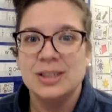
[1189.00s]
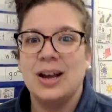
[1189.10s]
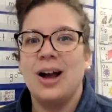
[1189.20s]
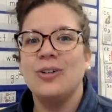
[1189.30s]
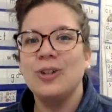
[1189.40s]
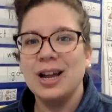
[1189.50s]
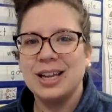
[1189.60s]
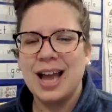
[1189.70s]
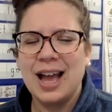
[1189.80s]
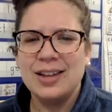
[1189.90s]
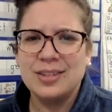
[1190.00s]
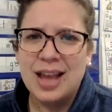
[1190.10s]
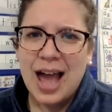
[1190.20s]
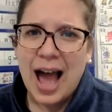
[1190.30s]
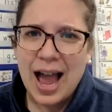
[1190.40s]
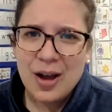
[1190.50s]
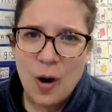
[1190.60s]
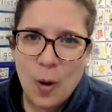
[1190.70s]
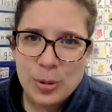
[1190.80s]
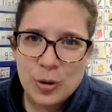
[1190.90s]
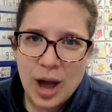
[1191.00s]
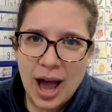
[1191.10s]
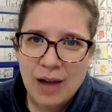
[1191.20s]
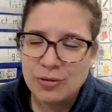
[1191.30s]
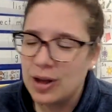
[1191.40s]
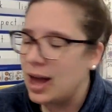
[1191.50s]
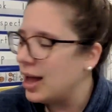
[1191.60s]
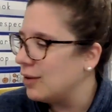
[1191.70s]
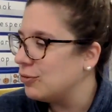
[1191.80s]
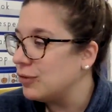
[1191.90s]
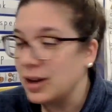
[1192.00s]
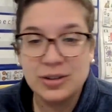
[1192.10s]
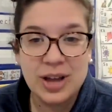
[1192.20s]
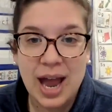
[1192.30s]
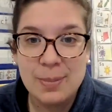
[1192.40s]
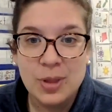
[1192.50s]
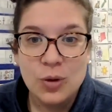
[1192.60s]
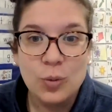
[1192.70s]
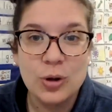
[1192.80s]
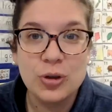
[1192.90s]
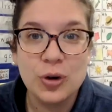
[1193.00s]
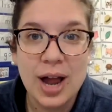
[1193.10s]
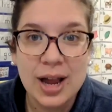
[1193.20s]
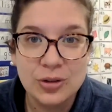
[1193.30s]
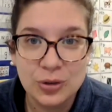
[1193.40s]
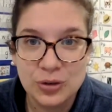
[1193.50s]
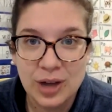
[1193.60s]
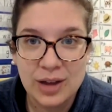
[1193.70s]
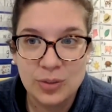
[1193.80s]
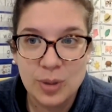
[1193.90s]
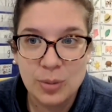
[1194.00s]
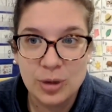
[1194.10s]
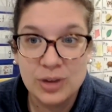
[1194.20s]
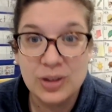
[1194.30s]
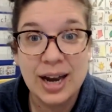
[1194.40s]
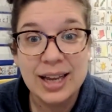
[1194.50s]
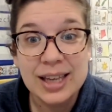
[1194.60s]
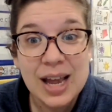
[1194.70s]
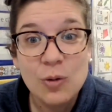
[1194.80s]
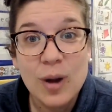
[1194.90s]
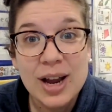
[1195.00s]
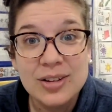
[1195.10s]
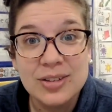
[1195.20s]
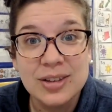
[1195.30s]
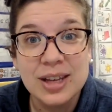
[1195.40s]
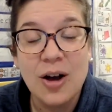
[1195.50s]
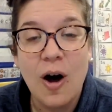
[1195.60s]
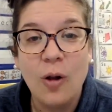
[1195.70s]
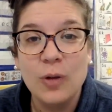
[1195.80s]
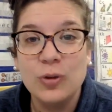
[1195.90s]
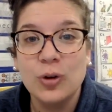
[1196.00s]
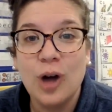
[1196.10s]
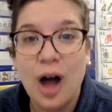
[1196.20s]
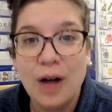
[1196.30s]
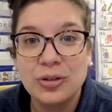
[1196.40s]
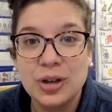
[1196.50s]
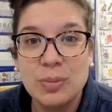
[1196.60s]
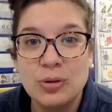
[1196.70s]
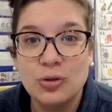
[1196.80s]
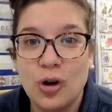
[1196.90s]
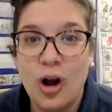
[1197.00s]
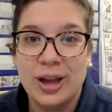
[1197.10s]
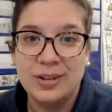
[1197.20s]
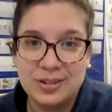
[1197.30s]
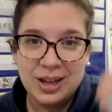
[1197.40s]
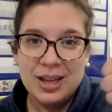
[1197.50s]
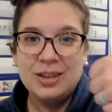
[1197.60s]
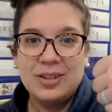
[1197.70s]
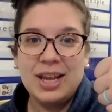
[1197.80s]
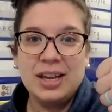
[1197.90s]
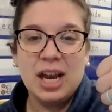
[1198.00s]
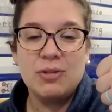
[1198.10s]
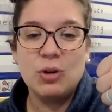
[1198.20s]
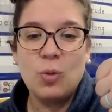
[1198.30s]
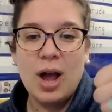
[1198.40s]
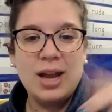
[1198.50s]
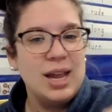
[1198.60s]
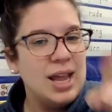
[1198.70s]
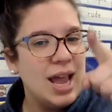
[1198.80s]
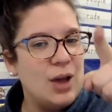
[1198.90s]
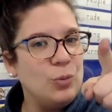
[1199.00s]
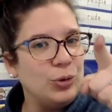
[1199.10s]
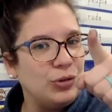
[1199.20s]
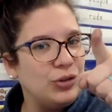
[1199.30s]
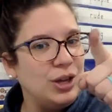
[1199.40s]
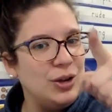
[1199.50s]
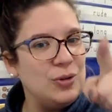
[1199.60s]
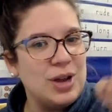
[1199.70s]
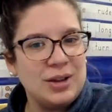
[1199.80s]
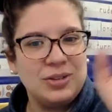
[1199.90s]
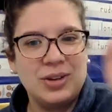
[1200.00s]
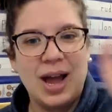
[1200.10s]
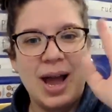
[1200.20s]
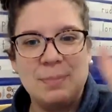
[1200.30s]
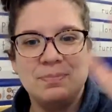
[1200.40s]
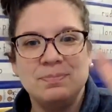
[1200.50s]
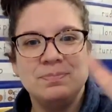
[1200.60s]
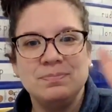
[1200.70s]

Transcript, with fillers: All right, guys, I hope you have a fun time with your exercise memories, and I can't wait to see all of your awesome drawings. Take care, everyone, and we'll see you next time.